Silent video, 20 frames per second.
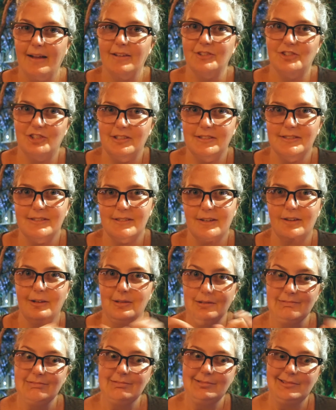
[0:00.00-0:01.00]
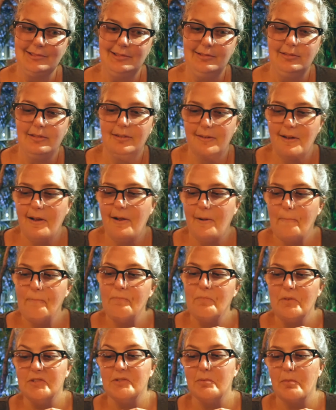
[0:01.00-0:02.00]
and cheese though,
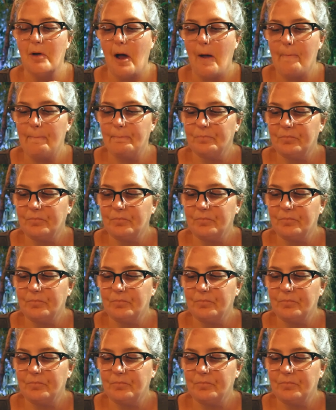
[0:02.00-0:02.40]
it's bomb.